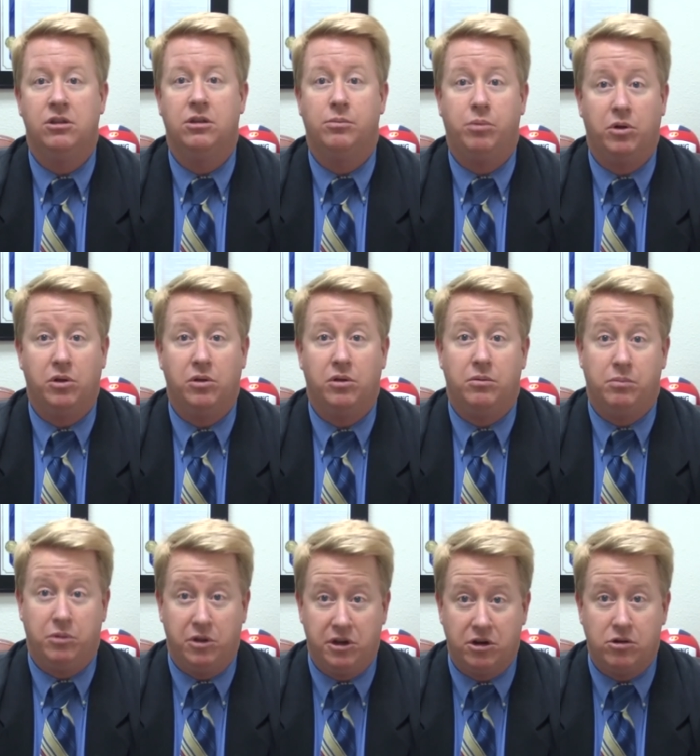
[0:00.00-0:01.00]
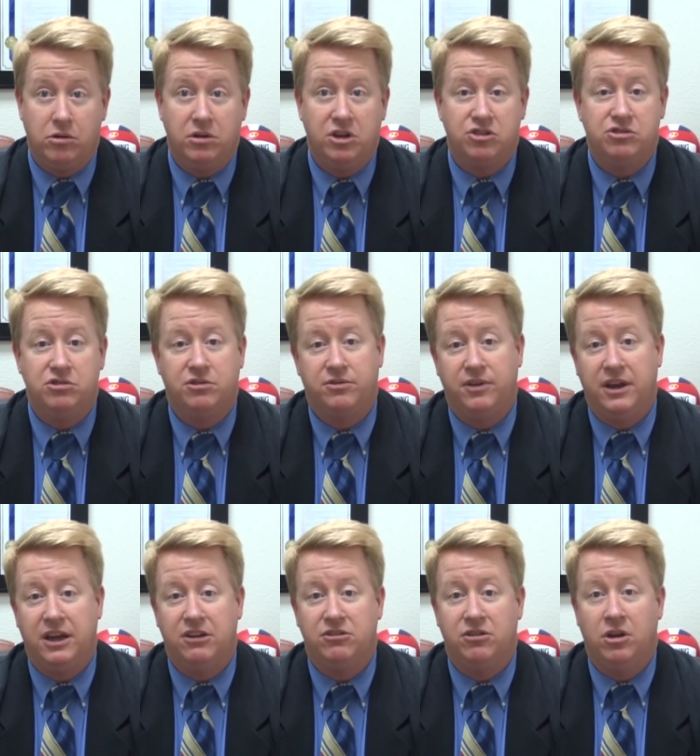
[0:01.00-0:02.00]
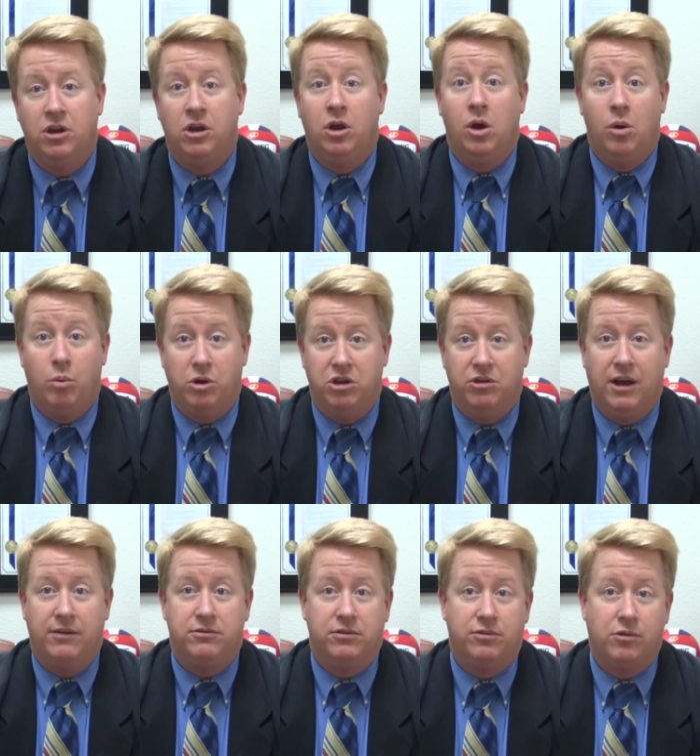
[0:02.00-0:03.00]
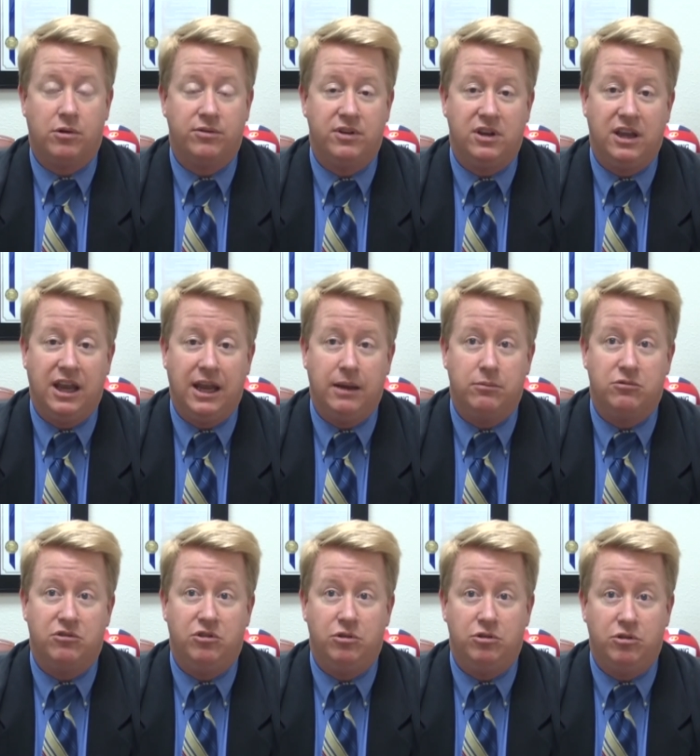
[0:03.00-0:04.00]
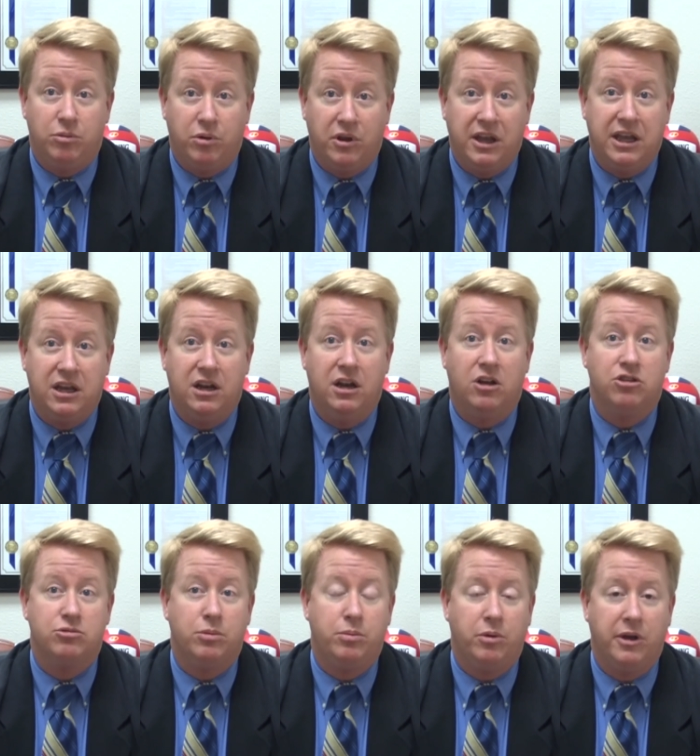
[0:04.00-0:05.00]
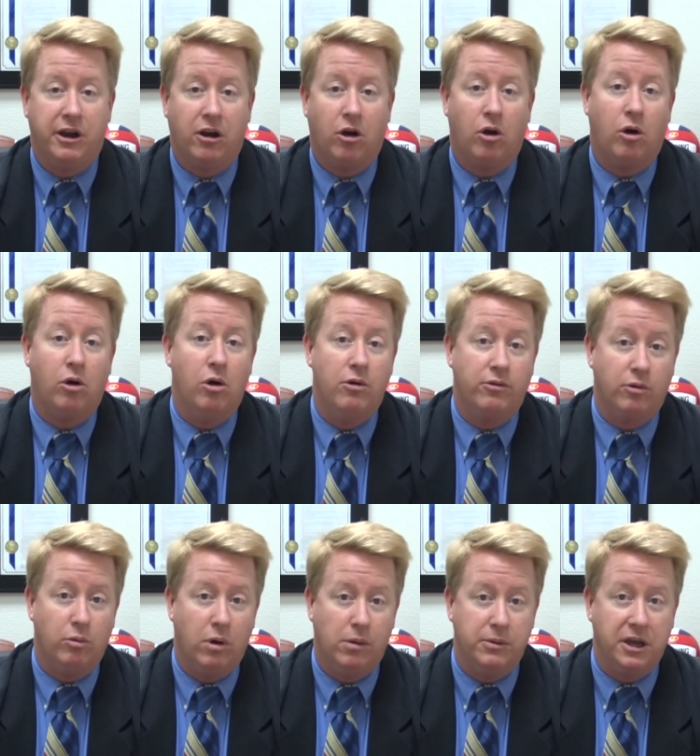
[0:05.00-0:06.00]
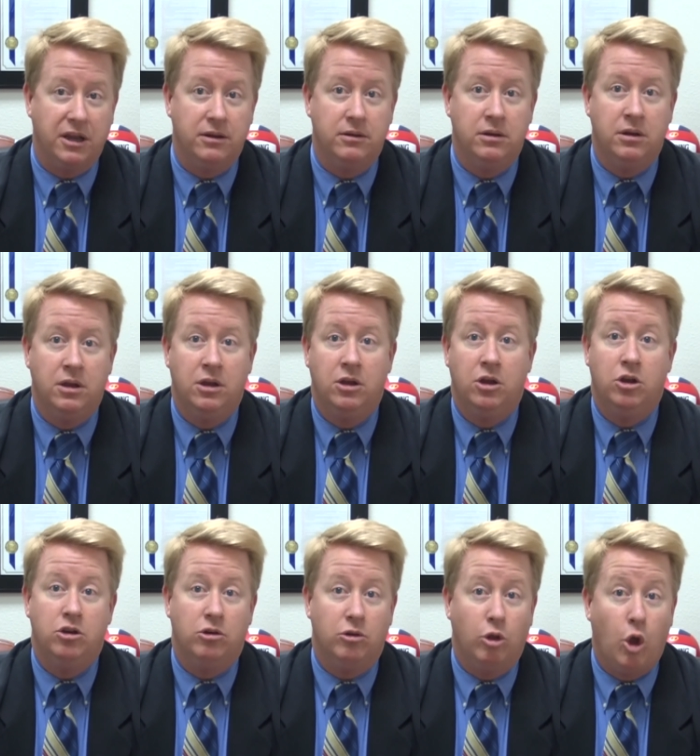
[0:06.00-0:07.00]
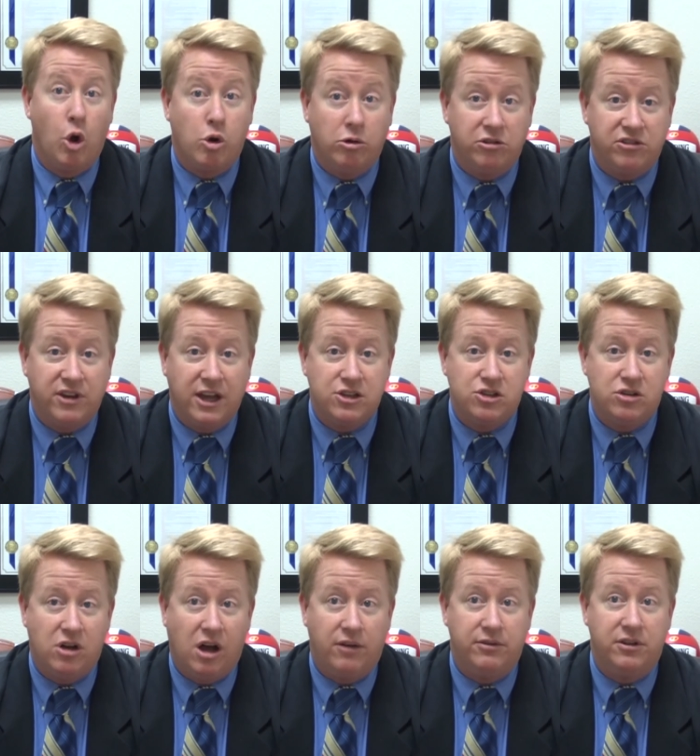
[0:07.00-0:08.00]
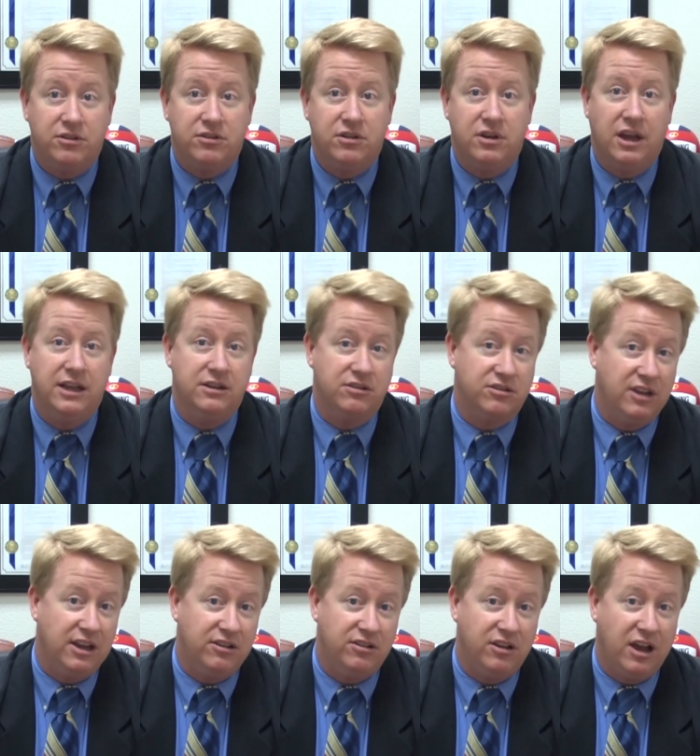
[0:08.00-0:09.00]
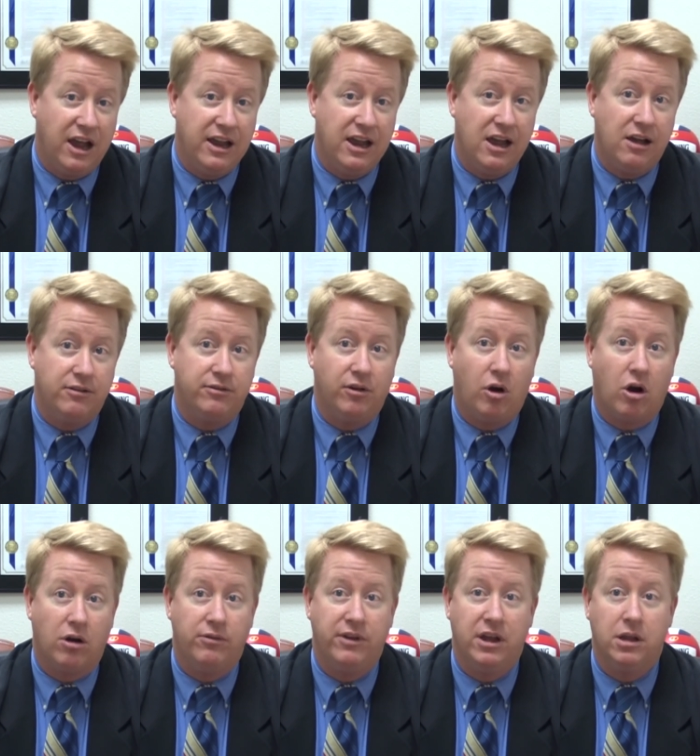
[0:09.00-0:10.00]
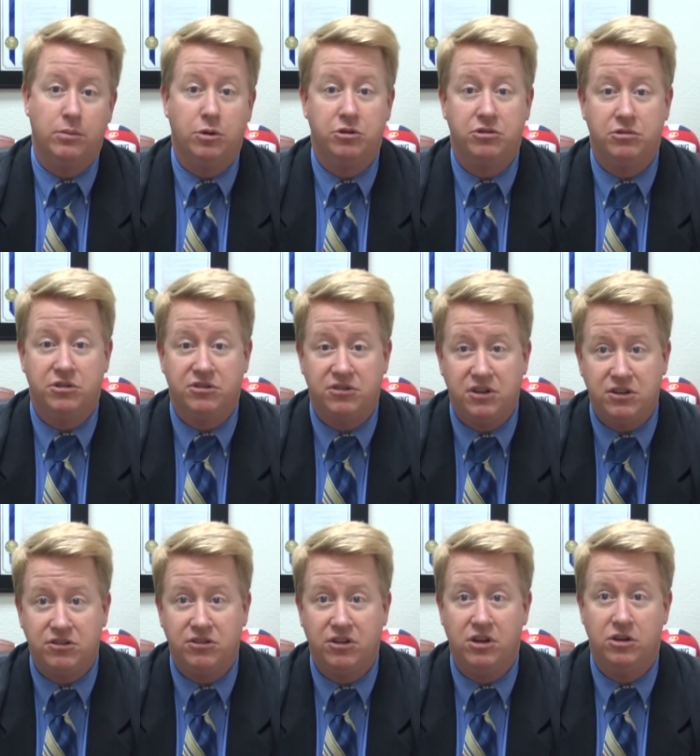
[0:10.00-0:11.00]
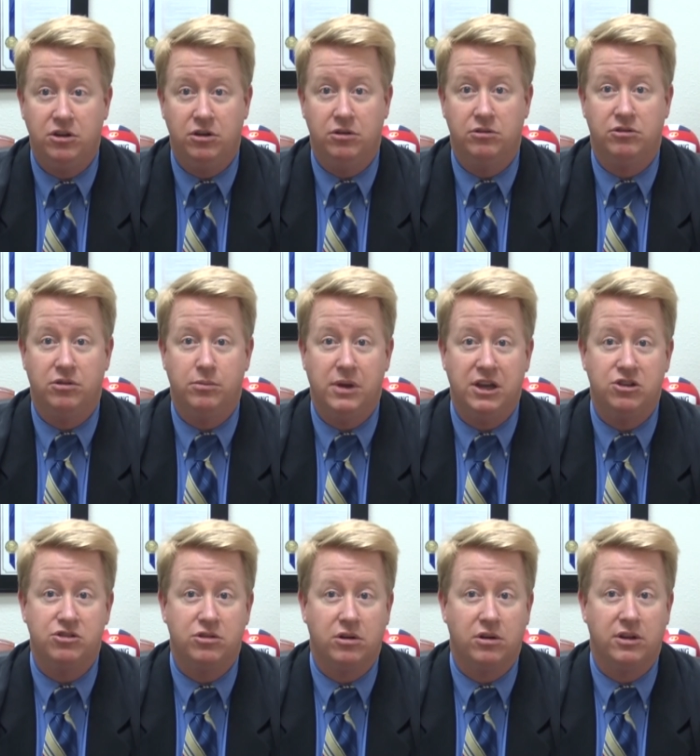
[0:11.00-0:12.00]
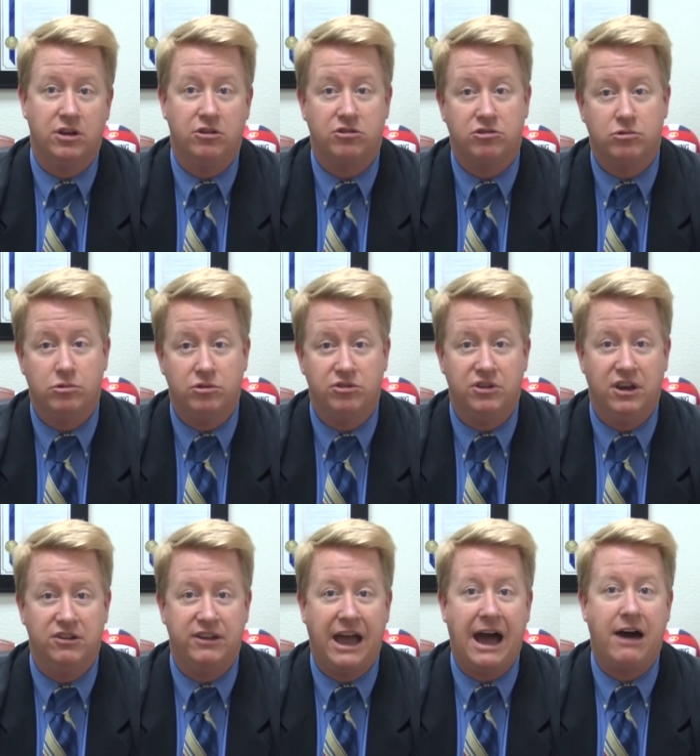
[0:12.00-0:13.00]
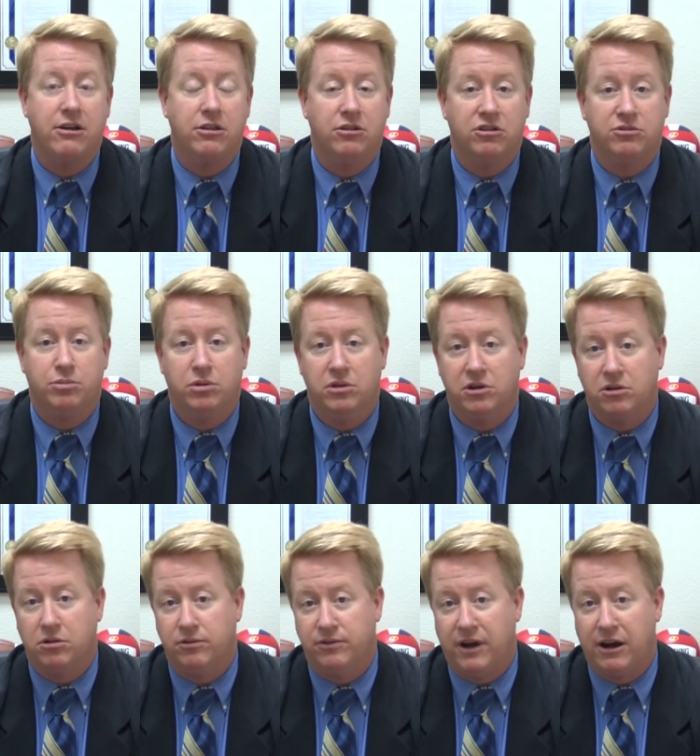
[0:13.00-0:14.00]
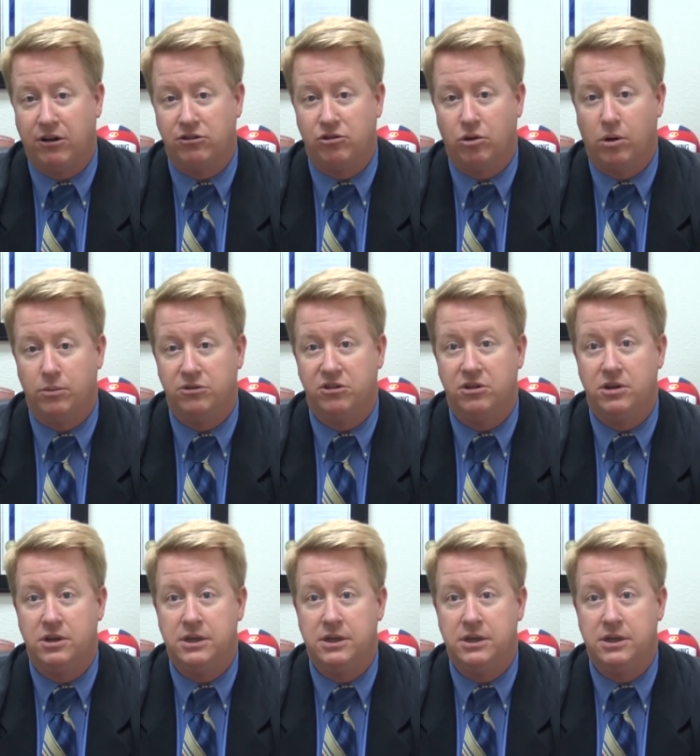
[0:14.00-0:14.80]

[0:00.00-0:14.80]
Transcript: The pol- political issues faced when you have to forfeit games due to playing an ineligible player are overwhelming. Your local section office and the state CIF are available to assist you to make sure that your school stays out of those political firestorms.